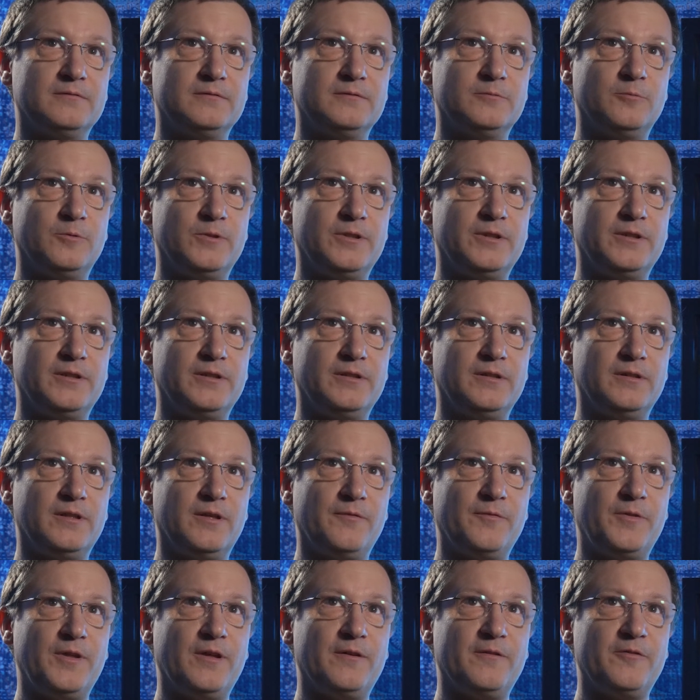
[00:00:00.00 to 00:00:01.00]
The
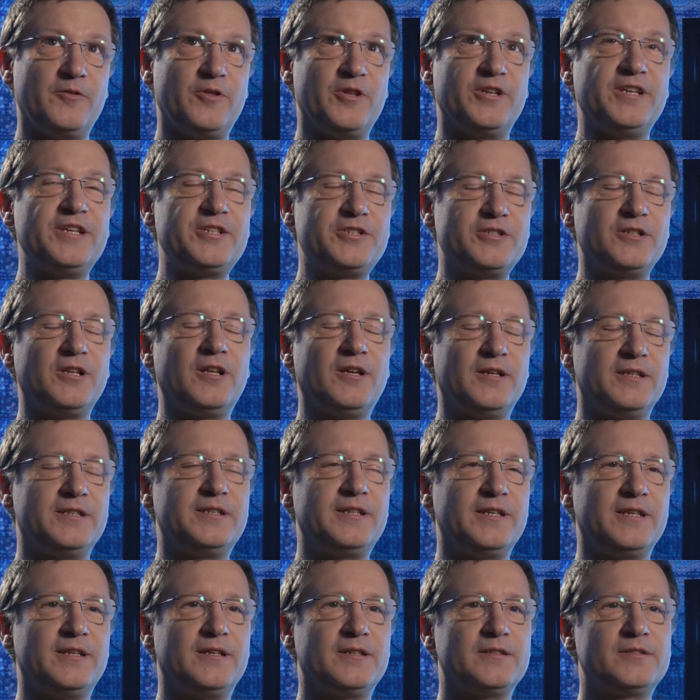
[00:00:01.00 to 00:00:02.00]
initial
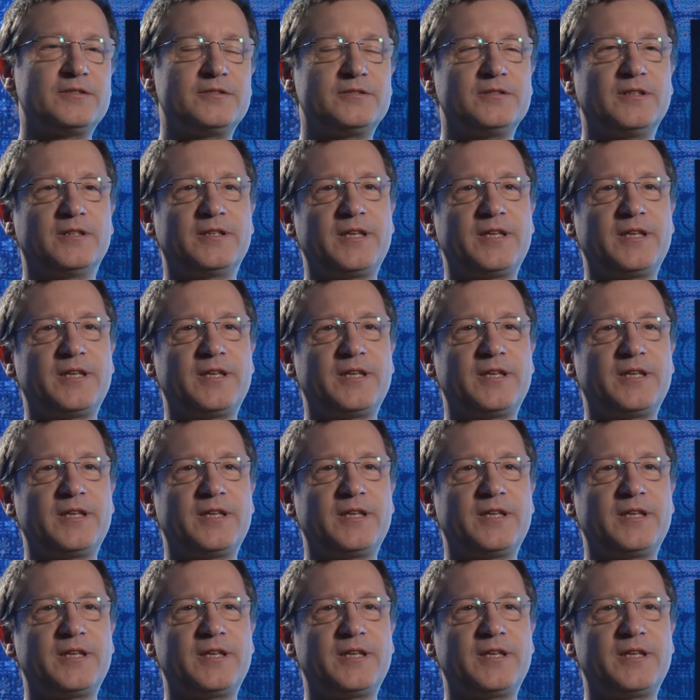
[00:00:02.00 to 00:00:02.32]
ideas